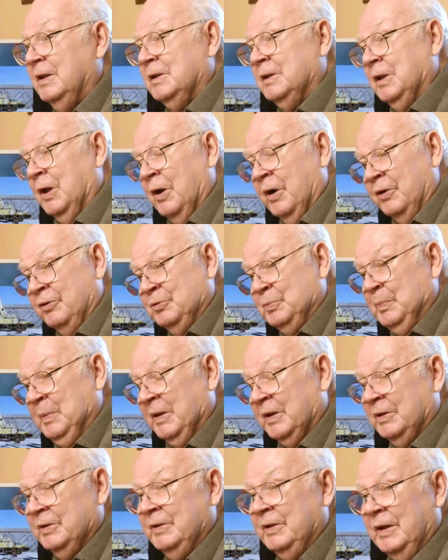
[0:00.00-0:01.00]
large
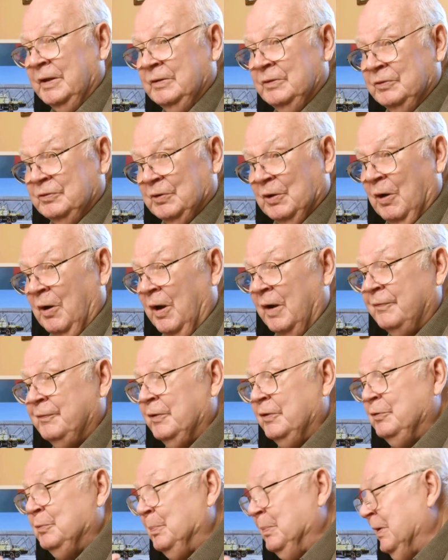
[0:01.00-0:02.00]
buildings,
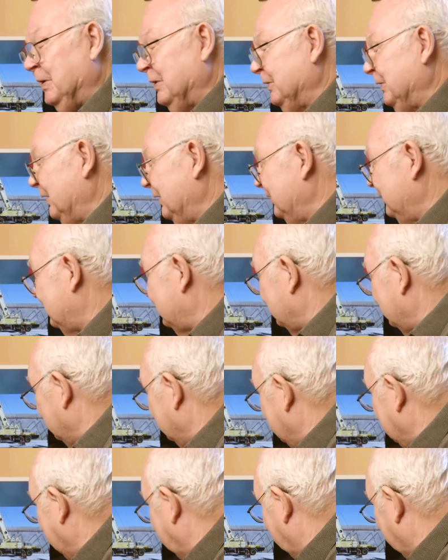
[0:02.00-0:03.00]
office buildings,
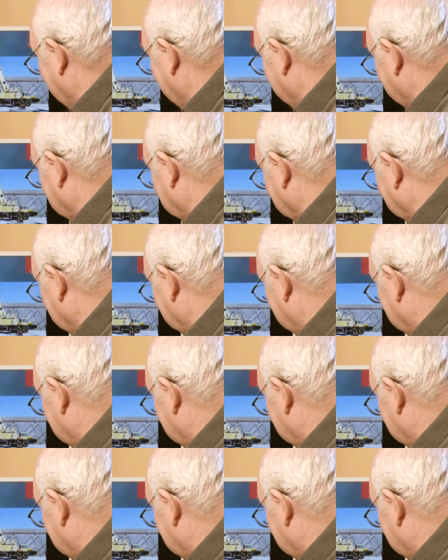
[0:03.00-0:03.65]
retail.